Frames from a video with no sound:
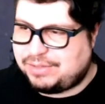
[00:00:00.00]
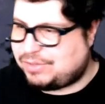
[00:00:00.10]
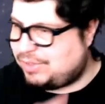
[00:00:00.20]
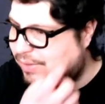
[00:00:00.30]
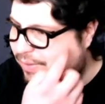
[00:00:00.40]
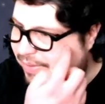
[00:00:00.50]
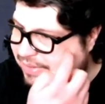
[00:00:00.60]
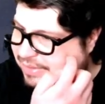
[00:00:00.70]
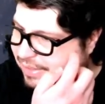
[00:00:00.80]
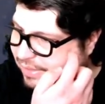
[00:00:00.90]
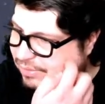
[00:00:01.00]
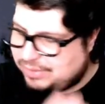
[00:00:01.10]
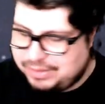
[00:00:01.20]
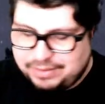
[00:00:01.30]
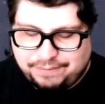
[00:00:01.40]
So it's not
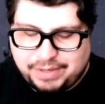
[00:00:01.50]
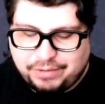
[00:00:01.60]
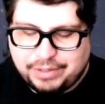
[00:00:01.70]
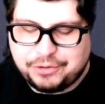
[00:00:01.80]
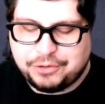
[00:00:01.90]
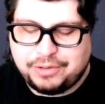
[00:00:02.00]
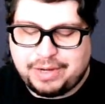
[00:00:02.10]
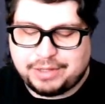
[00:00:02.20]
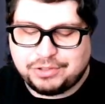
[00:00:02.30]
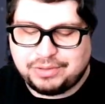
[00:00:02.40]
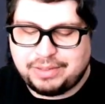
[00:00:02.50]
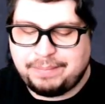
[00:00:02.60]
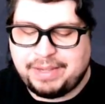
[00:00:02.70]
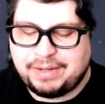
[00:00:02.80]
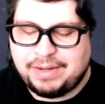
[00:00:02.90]
looking very good, actually,
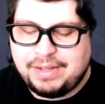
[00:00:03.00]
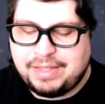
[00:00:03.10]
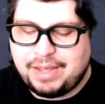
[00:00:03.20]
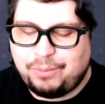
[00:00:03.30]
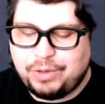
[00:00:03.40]
man. Yeah, Wug